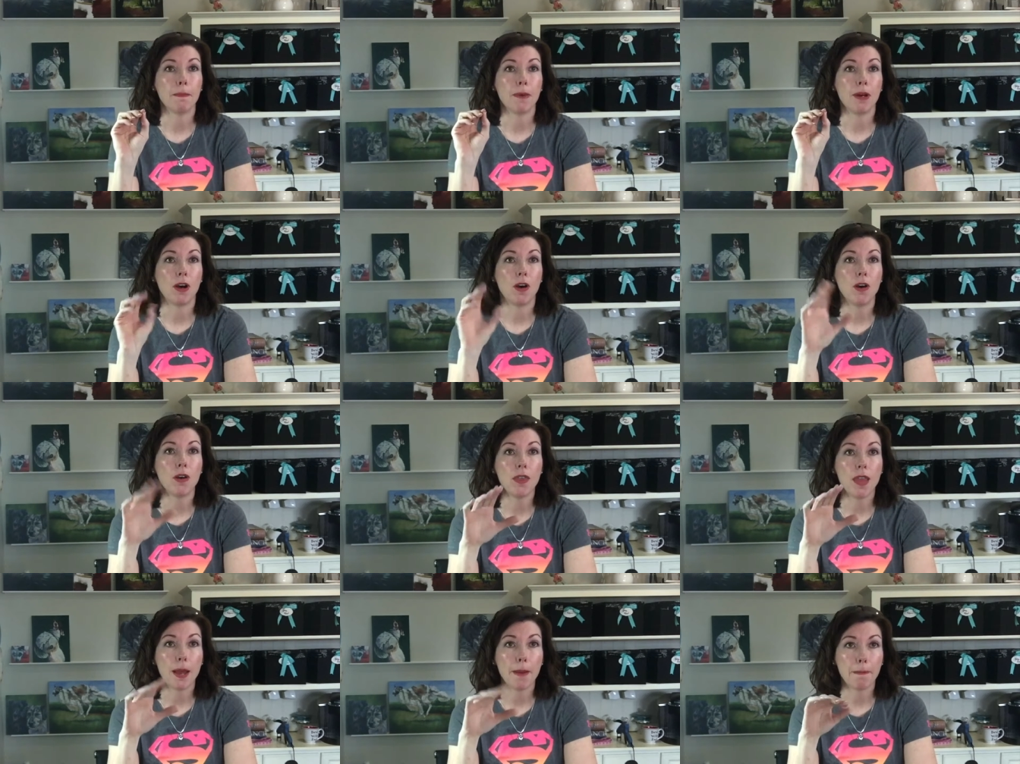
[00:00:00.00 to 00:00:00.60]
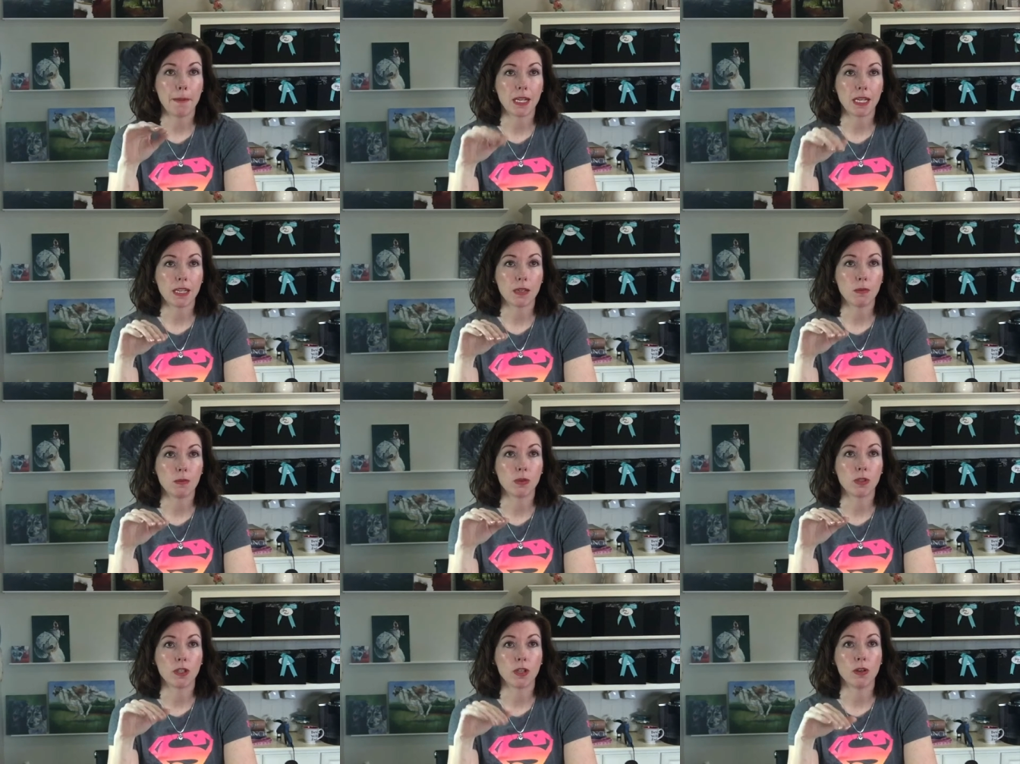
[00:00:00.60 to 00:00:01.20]
all that money
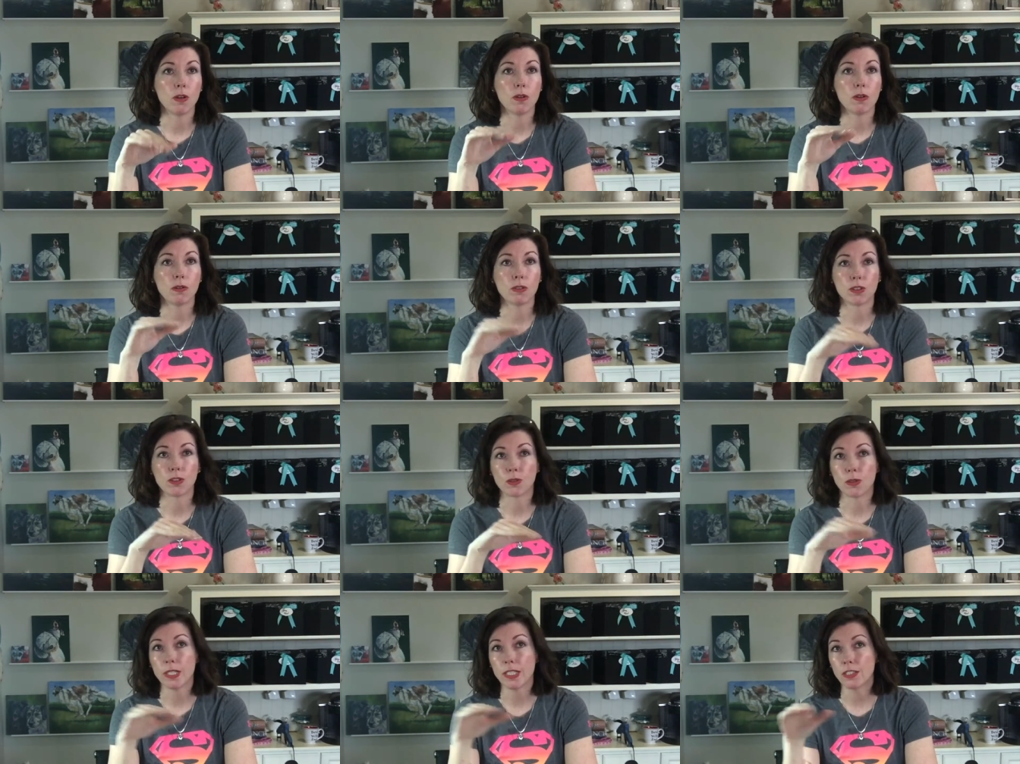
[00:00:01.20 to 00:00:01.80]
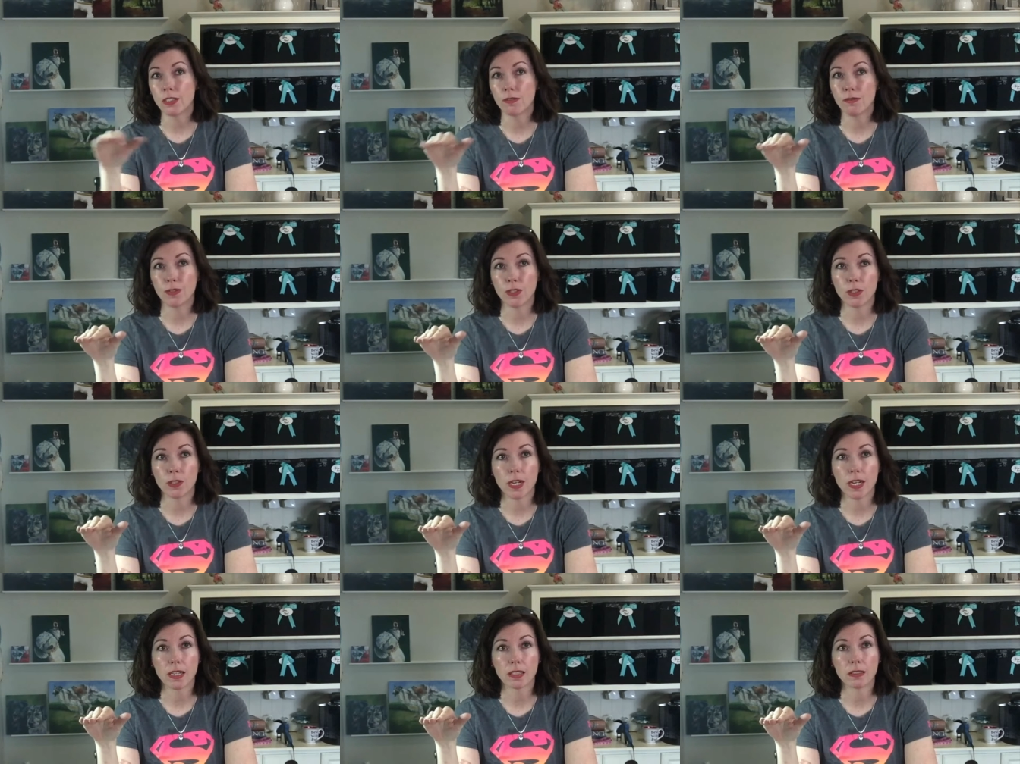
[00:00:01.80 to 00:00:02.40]
will go straight to
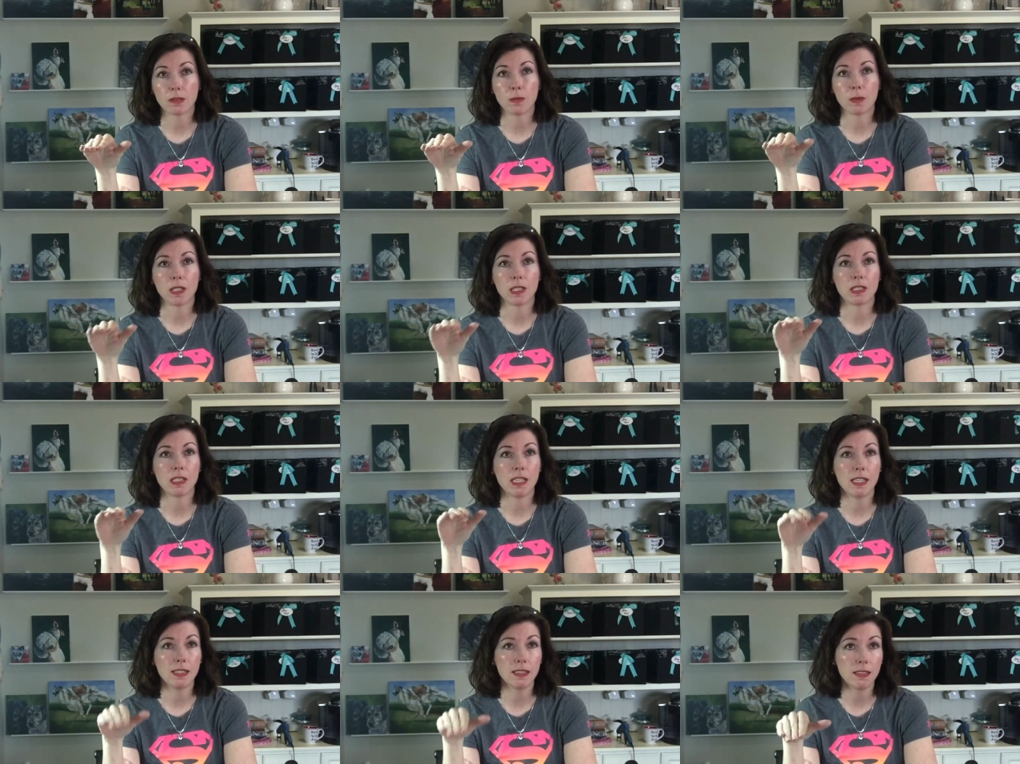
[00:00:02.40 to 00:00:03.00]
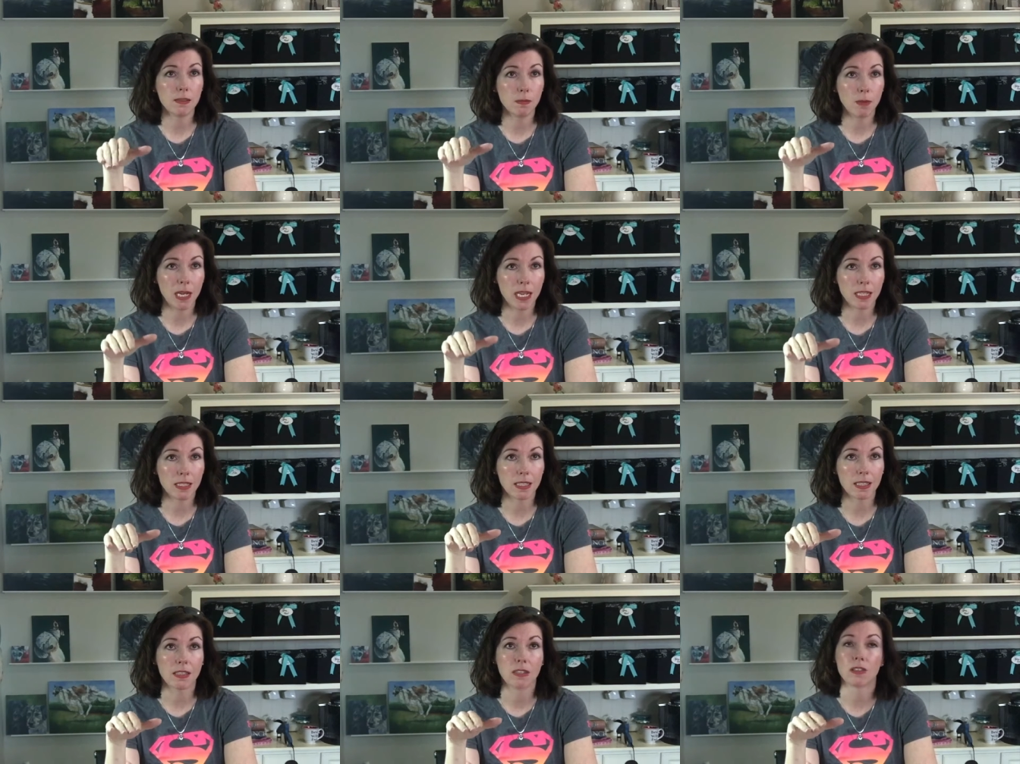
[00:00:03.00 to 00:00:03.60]
Furax because his
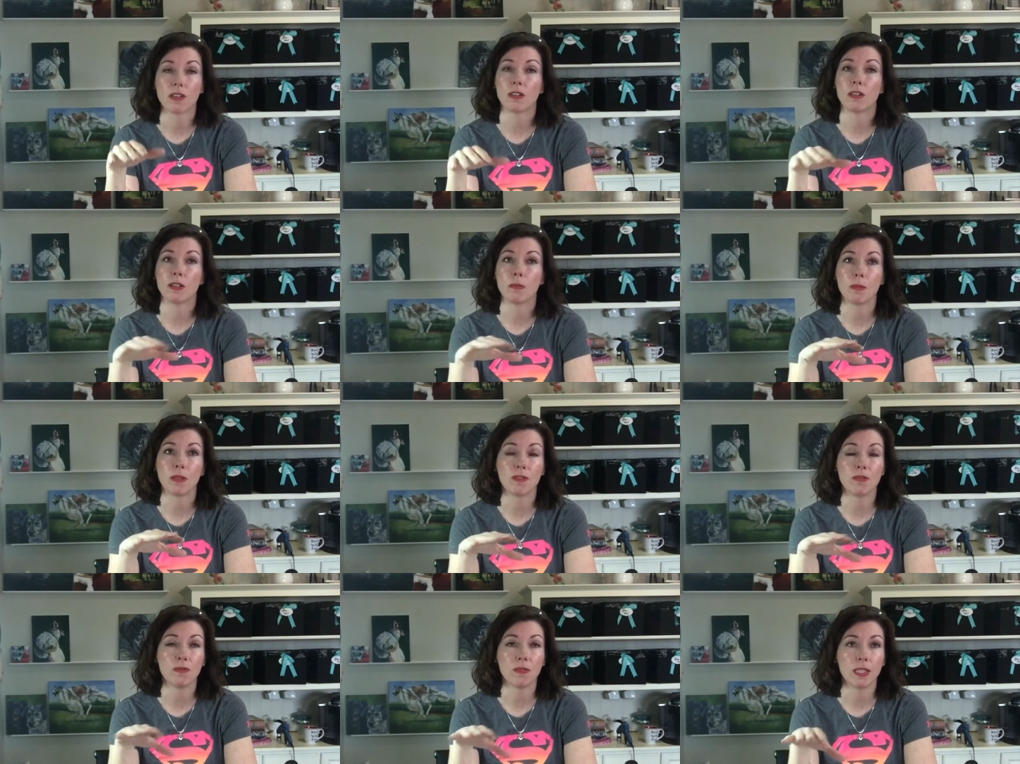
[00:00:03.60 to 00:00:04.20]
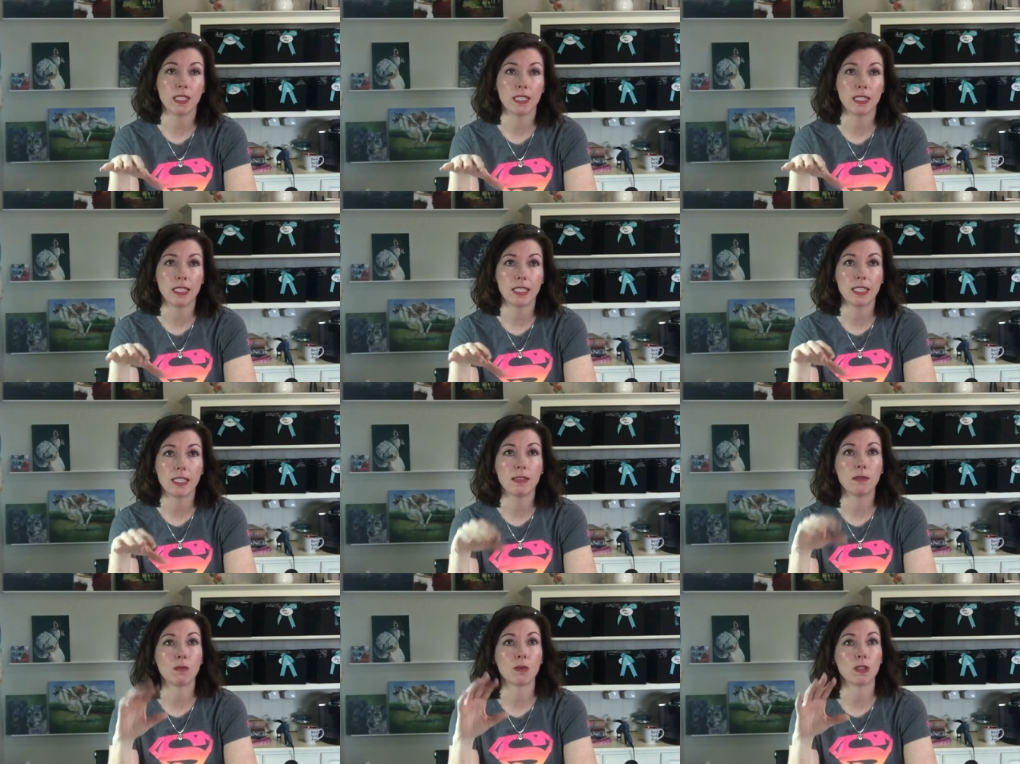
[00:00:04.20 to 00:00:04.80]
painting has already been
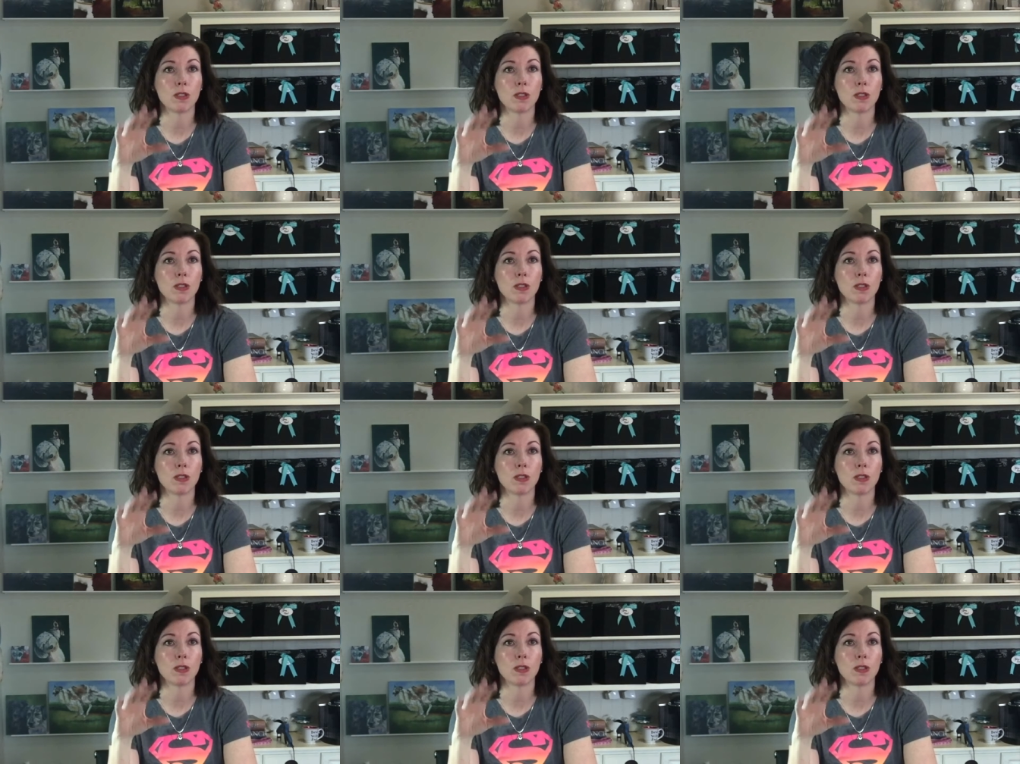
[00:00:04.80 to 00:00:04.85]
funded.